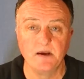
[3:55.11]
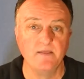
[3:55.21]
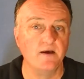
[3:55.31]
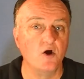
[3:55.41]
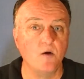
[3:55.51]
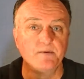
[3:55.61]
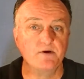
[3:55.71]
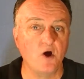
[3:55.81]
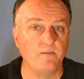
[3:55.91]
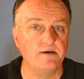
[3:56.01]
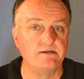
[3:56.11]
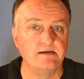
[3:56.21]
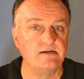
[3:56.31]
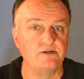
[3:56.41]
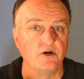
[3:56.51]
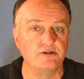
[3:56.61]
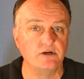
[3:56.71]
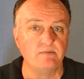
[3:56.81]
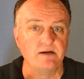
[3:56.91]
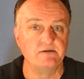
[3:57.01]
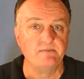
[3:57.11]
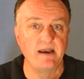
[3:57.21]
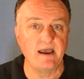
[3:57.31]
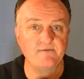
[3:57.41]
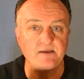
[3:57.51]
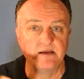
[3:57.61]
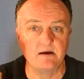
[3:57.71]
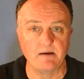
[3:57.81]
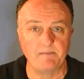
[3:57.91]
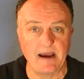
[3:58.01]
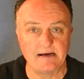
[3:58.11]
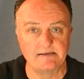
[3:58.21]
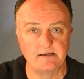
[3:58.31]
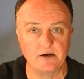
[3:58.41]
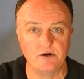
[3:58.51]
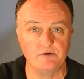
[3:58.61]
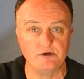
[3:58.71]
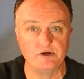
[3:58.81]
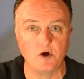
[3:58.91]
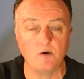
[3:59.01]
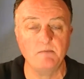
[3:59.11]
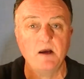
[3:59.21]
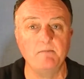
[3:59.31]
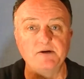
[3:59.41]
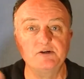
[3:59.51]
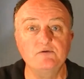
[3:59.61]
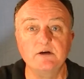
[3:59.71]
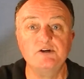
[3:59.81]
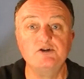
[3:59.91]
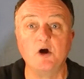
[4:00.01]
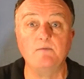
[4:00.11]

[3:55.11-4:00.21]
The competency is not so much about having the capacity to do a job, but doing a job